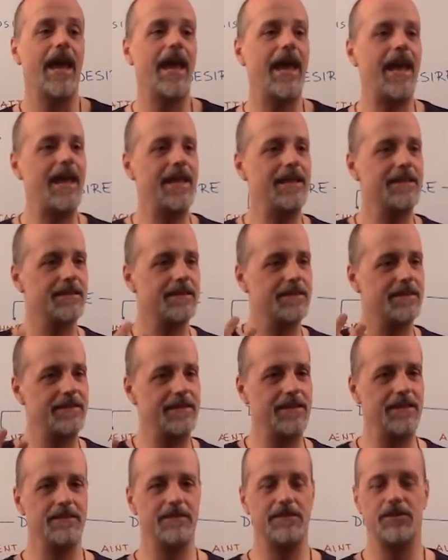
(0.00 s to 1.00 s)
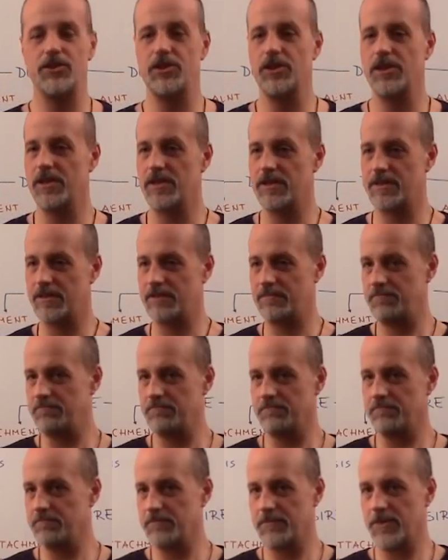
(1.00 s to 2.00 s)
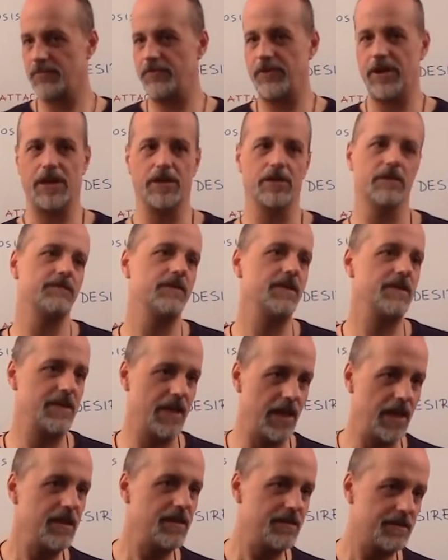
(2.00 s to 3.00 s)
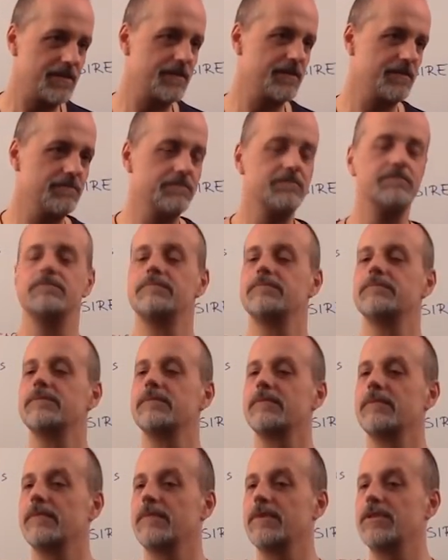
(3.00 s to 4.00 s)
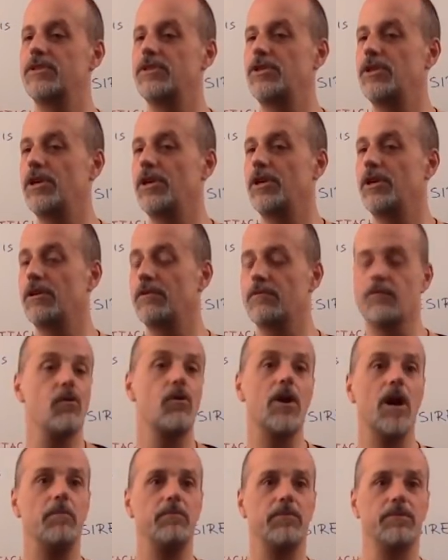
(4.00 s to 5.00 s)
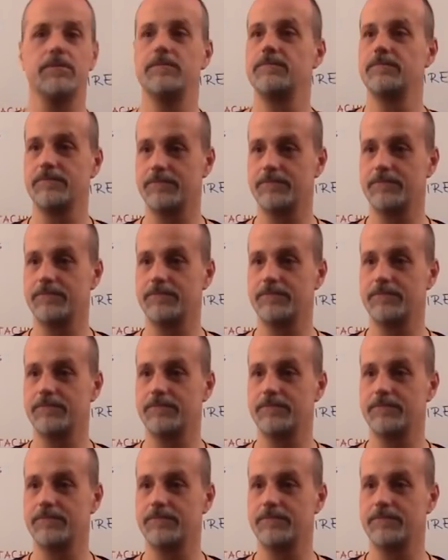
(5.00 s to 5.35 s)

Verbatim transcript: And since she's afraid of the snakes, she woke up